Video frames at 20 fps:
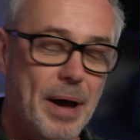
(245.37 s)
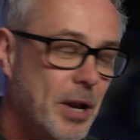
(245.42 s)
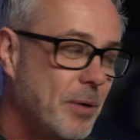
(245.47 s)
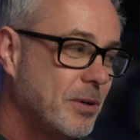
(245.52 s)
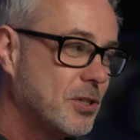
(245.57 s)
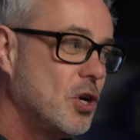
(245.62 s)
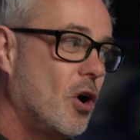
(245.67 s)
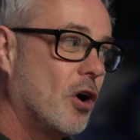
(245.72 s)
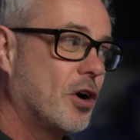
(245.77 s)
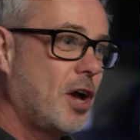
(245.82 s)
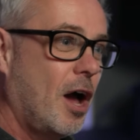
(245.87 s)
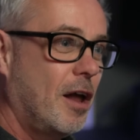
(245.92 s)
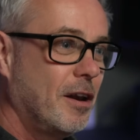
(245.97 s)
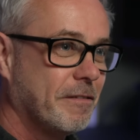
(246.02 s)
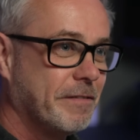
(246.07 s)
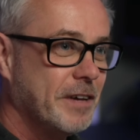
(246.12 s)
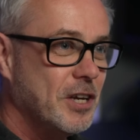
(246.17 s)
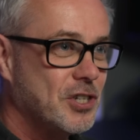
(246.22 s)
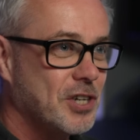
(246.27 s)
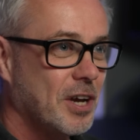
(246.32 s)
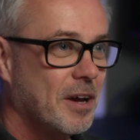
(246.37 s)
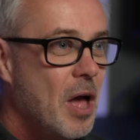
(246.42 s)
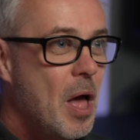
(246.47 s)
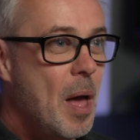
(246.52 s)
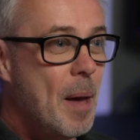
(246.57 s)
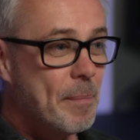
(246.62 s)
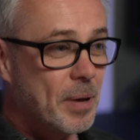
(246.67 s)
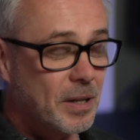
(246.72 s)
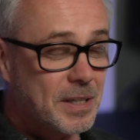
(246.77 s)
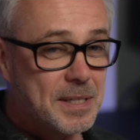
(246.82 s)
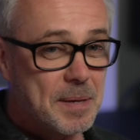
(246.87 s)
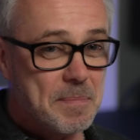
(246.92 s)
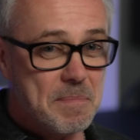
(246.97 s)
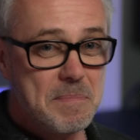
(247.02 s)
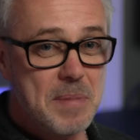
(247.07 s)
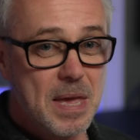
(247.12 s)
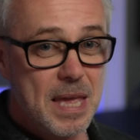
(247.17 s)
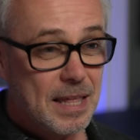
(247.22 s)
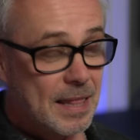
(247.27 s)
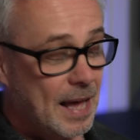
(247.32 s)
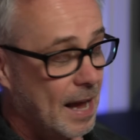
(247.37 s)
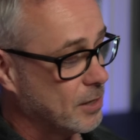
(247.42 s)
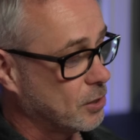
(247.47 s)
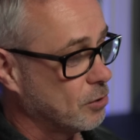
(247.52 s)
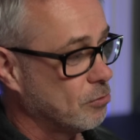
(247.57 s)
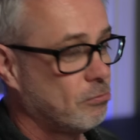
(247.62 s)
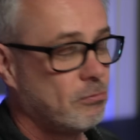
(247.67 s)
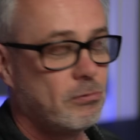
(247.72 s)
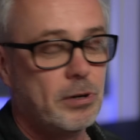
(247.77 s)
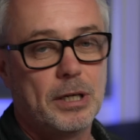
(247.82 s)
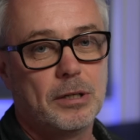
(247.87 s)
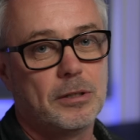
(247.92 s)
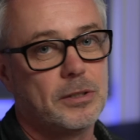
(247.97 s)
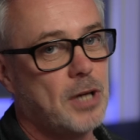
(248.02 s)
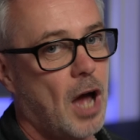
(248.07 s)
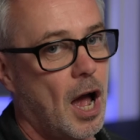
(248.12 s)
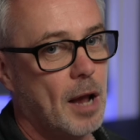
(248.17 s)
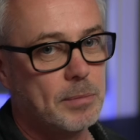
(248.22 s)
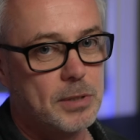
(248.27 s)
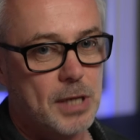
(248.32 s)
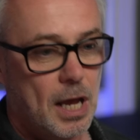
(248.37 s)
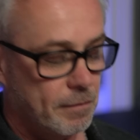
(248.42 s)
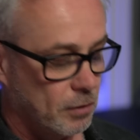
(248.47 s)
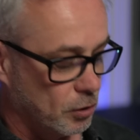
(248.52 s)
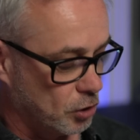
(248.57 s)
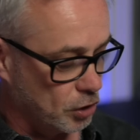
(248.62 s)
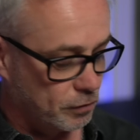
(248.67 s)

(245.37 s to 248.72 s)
I know it's not a color feature, but to me, that is a real time saver.